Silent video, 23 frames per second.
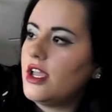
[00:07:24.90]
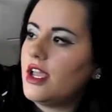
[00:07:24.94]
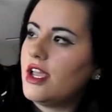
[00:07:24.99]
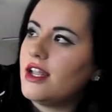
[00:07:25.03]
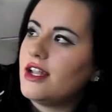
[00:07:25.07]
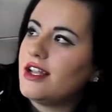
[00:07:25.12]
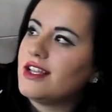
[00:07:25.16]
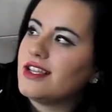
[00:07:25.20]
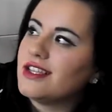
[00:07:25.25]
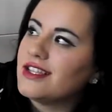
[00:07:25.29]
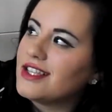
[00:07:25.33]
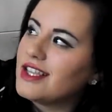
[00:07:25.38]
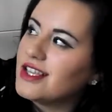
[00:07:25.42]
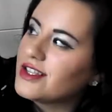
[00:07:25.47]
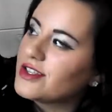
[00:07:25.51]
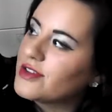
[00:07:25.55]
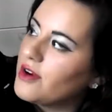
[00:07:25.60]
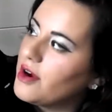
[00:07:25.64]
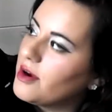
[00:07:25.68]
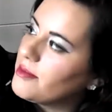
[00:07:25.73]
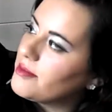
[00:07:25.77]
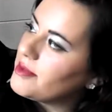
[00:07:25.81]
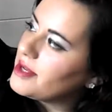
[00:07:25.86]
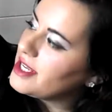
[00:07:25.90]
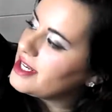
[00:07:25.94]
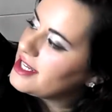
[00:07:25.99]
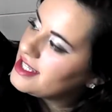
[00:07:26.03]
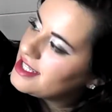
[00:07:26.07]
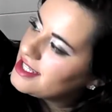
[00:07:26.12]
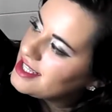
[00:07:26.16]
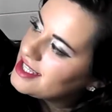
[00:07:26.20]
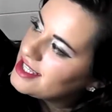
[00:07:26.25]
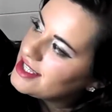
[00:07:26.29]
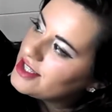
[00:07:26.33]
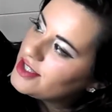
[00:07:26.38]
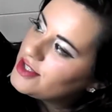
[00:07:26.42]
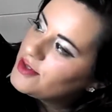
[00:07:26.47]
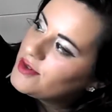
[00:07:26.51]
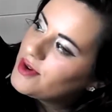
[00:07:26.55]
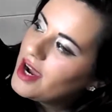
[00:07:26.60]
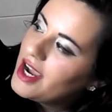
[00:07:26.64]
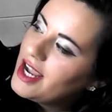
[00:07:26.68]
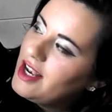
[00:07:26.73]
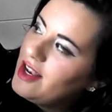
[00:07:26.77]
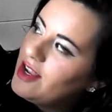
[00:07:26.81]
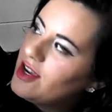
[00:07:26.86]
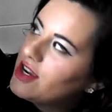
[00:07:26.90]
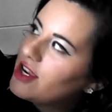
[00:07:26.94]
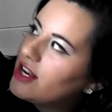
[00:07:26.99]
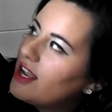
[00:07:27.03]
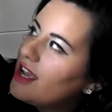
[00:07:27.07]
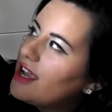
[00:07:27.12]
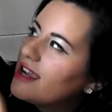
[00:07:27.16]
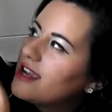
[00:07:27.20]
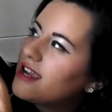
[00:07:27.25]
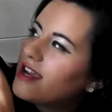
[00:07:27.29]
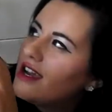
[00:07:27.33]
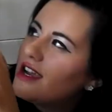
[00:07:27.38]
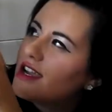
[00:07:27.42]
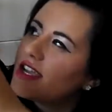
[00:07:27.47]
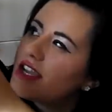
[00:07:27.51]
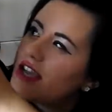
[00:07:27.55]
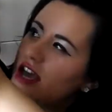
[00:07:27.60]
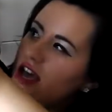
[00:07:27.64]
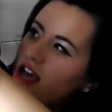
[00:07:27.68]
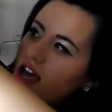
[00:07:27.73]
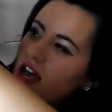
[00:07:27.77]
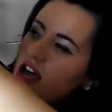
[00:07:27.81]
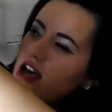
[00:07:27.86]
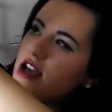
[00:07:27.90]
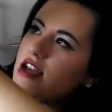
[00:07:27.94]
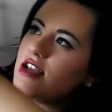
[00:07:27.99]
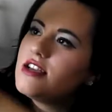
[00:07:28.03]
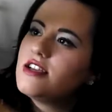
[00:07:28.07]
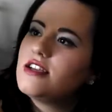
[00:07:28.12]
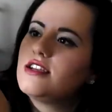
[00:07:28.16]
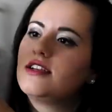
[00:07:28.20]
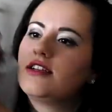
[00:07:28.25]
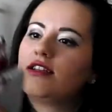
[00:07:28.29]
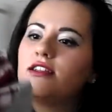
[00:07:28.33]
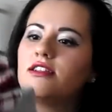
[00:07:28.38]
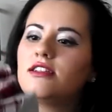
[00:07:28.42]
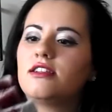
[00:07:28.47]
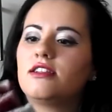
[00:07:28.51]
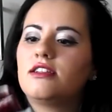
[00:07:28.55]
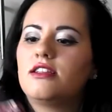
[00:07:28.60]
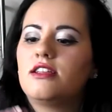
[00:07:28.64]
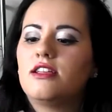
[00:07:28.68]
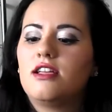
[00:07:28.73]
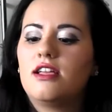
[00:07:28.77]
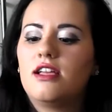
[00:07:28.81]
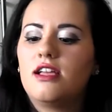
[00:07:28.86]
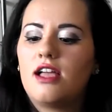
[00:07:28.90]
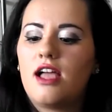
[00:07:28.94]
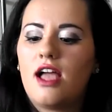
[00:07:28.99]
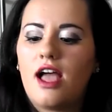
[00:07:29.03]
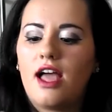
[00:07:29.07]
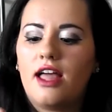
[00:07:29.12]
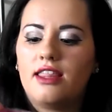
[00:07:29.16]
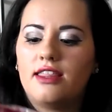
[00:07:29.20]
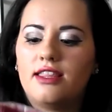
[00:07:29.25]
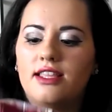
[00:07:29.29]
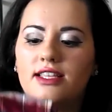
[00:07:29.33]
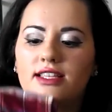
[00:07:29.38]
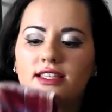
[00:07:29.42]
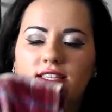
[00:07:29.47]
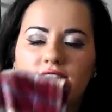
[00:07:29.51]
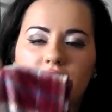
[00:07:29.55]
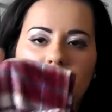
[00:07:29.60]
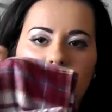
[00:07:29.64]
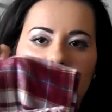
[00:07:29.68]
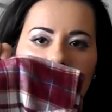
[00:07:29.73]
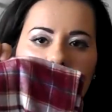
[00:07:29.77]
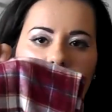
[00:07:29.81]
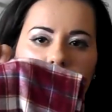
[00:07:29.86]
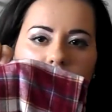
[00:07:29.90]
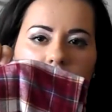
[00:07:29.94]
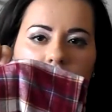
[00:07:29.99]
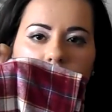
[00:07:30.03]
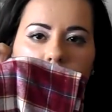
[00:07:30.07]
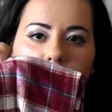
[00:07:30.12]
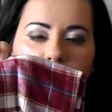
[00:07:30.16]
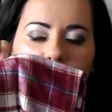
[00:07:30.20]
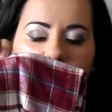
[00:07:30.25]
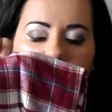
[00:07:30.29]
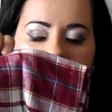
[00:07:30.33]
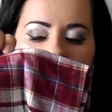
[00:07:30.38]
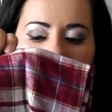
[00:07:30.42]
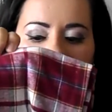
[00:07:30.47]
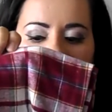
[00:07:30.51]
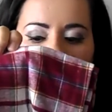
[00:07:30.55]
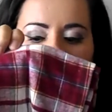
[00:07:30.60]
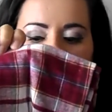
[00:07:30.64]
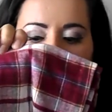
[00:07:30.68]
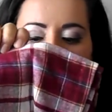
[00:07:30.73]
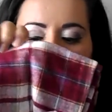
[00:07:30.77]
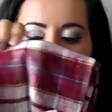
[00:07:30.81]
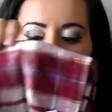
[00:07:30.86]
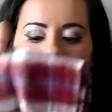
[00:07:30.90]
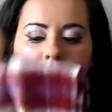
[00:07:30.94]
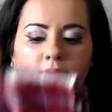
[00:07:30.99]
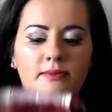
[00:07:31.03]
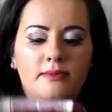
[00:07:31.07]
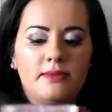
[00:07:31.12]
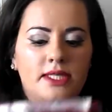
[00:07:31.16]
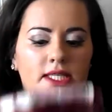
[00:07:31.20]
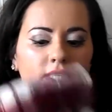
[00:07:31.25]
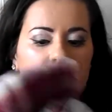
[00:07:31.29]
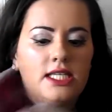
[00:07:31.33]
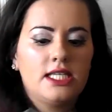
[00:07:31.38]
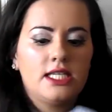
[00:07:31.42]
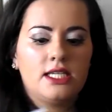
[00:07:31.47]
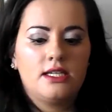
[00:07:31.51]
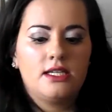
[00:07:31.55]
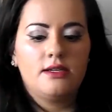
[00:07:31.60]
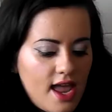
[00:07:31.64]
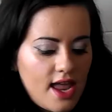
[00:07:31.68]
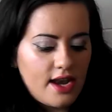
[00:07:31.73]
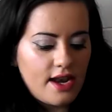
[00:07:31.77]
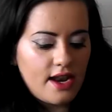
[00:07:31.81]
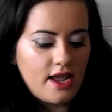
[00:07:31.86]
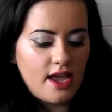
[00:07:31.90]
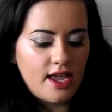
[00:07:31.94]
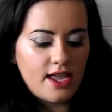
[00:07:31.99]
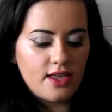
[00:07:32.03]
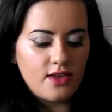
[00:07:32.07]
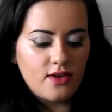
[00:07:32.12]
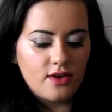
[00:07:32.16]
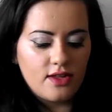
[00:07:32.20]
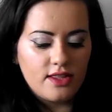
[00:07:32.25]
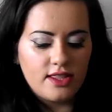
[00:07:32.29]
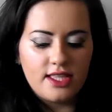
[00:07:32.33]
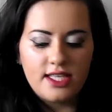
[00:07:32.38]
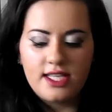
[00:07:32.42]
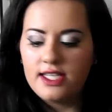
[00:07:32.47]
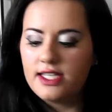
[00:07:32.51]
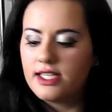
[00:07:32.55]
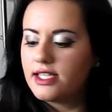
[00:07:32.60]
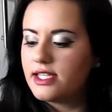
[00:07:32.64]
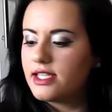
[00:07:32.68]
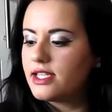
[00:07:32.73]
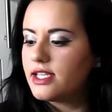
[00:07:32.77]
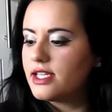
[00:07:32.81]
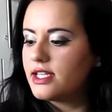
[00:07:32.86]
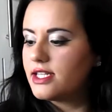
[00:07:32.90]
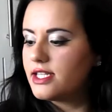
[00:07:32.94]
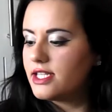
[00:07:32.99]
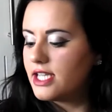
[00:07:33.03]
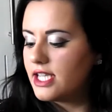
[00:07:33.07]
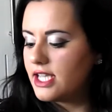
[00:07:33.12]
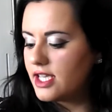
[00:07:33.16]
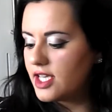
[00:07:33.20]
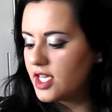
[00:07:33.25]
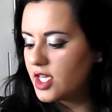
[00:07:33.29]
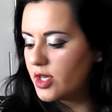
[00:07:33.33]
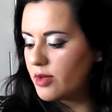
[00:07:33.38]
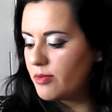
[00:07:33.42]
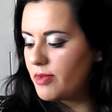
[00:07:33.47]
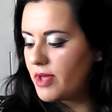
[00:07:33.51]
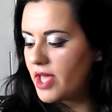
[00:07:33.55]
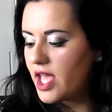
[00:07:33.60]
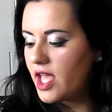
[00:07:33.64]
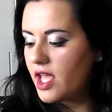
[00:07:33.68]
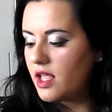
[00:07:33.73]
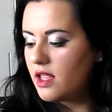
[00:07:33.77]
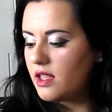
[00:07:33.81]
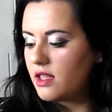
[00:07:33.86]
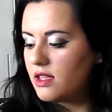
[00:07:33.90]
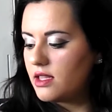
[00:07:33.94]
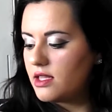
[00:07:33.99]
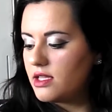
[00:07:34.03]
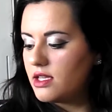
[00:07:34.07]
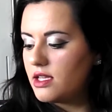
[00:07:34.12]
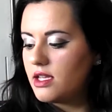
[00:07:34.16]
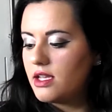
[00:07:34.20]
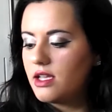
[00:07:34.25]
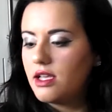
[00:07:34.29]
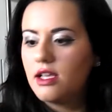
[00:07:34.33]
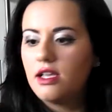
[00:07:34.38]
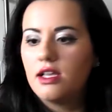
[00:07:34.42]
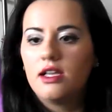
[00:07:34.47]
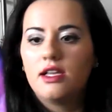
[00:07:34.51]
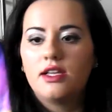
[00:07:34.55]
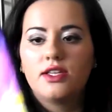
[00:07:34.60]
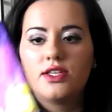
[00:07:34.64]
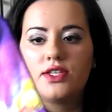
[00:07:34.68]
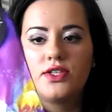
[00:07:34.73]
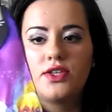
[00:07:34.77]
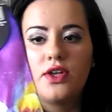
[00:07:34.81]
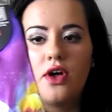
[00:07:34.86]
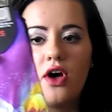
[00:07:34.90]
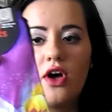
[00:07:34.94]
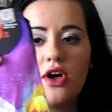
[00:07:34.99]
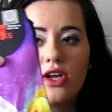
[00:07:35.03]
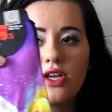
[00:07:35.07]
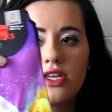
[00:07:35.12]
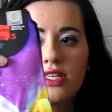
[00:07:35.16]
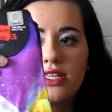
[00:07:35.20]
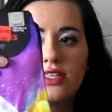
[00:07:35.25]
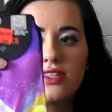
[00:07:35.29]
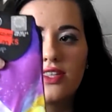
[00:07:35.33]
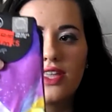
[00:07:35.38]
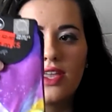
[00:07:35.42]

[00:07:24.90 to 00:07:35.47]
And it says Grumpy and it says, "Do I look like I care?" And this is the bottom. Then I got these Tinkerbell socks.